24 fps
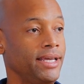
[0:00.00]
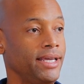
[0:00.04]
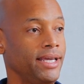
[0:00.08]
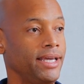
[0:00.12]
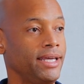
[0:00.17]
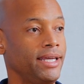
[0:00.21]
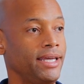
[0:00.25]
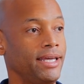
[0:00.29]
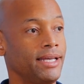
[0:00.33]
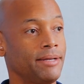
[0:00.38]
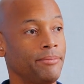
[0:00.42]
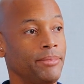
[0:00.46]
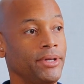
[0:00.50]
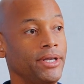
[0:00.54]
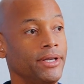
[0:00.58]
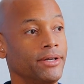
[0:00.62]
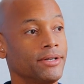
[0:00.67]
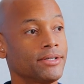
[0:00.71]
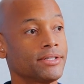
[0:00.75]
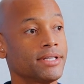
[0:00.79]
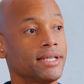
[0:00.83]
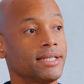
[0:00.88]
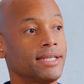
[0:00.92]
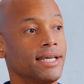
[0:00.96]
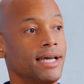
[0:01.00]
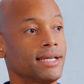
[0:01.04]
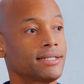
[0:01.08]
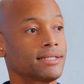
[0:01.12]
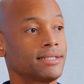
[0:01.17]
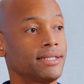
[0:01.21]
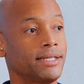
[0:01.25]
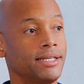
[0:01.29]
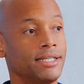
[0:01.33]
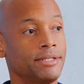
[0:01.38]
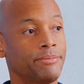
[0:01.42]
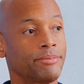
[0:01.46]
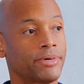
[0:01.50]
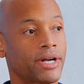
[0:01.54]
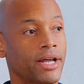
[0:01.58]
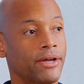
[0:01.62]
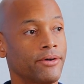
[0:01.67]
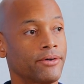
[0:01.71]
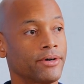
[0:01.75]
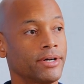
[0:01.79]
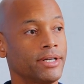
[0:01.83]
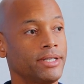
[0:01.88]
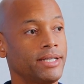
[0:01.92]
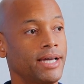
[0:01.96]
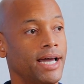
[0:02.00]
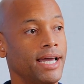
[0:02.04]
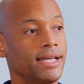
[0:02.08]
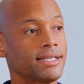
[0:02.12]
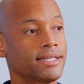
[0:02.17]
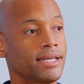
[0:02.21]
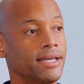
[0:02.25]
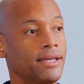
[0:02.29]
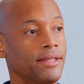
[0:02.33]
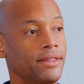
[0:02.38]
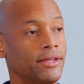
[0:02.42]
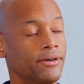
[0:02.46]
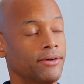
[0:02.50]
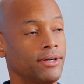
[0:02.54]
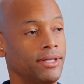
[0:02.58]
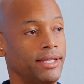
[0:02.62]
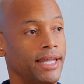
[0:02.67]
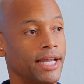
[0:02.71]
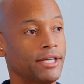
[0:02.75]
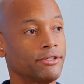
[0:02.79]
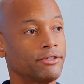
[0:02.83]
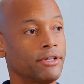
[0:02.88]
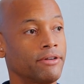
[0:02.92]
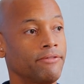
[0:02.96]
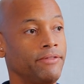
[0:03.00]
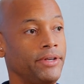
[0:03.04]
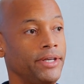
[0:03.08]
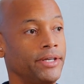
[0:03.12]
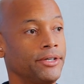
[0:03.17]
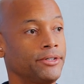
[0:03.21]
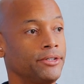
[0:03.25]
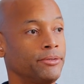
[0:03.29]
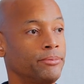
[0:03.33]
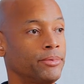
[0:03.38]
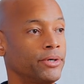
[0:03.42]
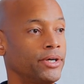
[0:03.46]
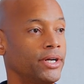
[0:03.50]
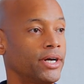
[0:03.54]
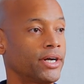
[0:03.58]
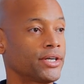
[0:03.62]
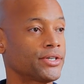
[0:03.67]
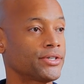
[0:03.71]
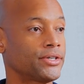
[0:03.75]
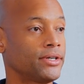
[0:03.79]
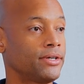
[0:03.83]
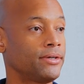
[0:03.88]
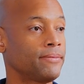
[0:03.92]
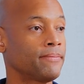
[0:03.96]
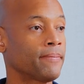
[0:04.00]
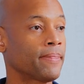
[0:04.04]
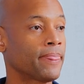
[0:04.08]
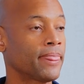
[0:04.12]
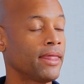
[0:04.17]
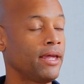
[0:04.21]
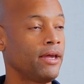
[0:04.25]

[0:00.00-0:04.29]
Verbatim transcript: It, it appears that Tesla is prioritizing their electric vehicle production